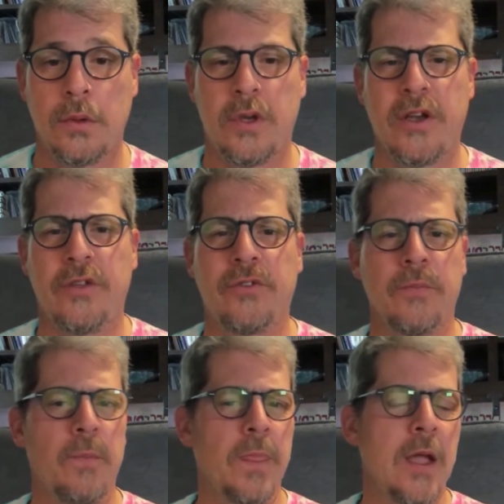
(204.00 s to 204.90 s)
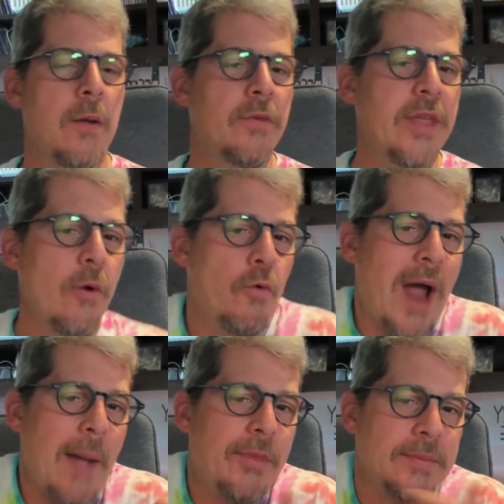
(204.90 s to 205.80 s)
Because they
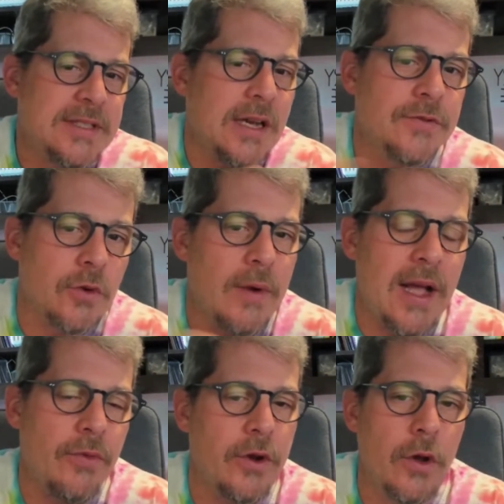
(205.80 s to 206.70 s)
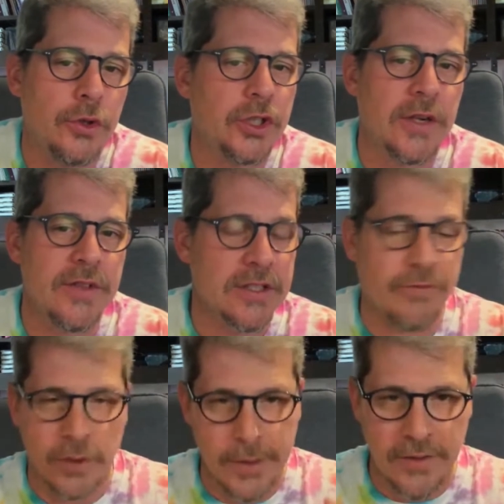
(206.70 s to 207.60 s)
wrap themselves around the notion of this
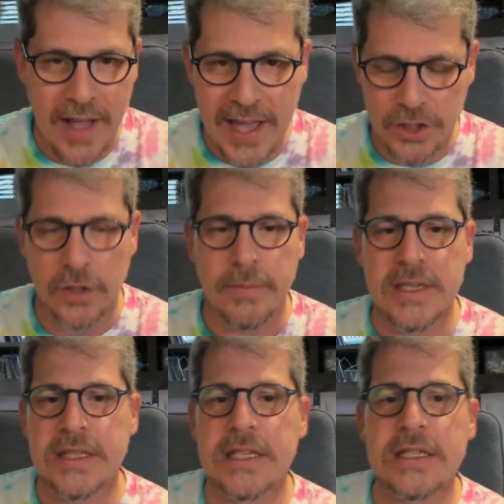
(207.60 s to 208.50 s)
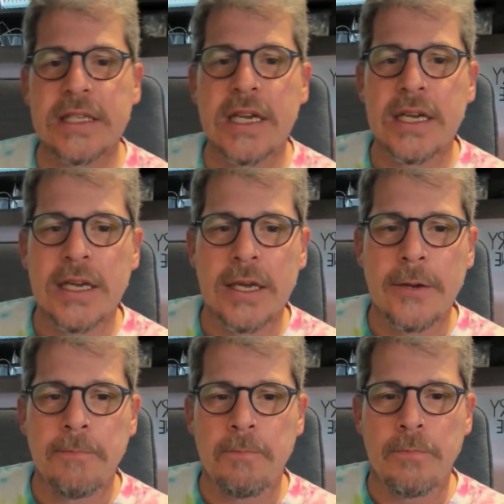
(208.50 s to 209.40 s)
affirmative action business,
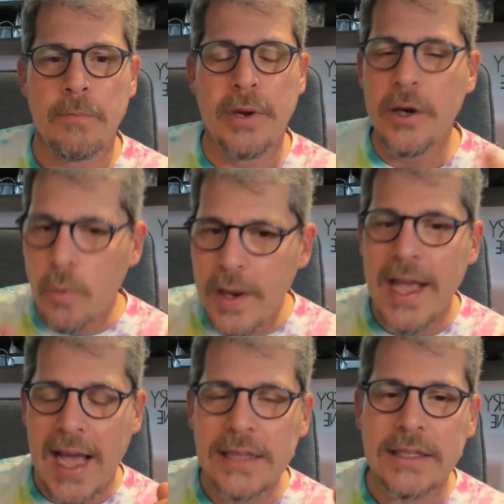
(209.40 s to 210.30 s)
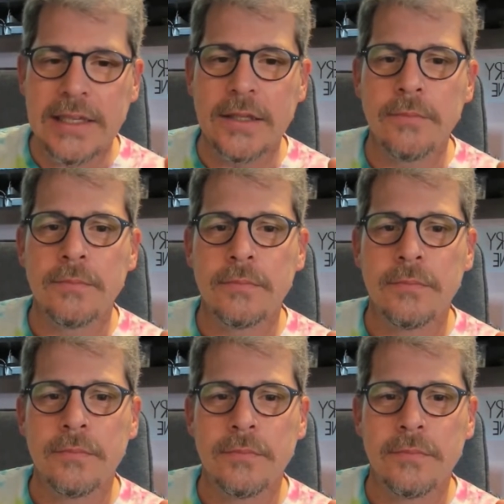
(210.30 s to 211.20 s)
but in reality,
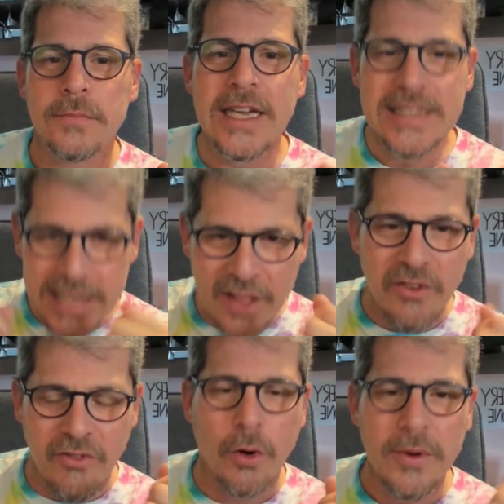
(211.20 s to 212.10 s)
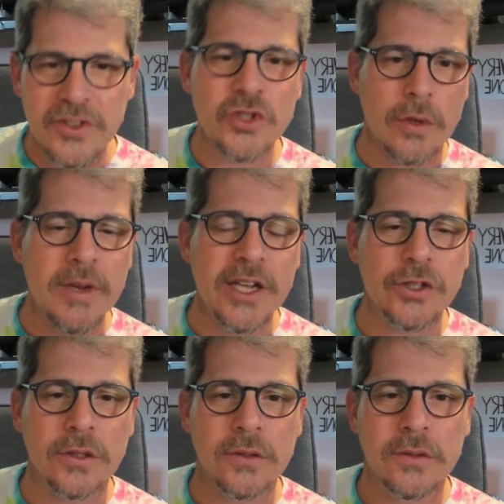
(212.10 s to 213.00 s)
it's another form of
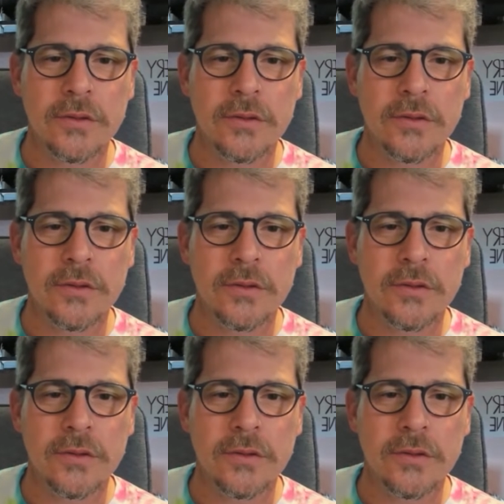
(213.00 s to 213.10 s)
discrimination.